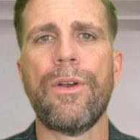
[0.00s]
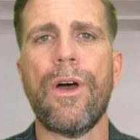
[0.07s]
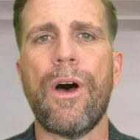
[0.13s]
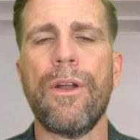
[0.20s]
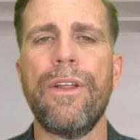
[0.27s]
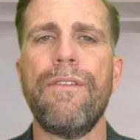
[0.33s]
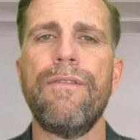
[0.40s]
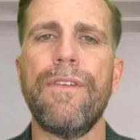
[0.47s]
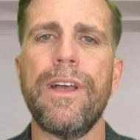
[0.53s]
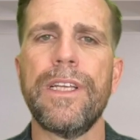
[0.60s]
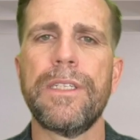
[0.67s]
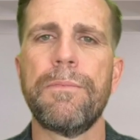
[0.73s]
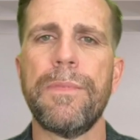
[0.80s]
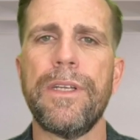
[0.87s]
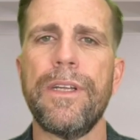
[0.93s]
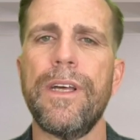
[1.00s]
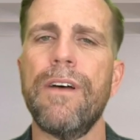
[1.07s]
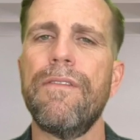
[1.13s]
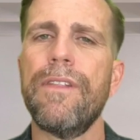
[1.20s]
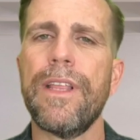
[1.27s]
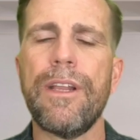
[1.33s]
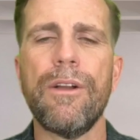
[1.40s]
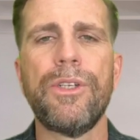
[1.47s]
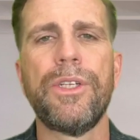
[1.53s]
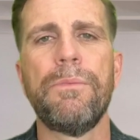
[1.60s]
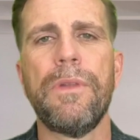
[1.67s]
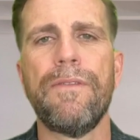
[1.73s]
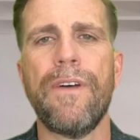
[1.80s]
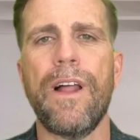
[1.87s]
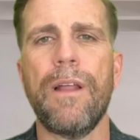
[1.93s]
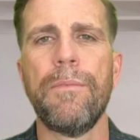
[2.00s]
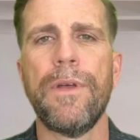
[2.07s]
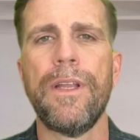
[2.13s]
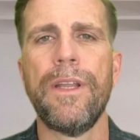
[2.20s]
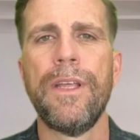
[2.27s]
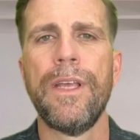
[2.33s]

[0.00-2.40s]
on investment of leadership development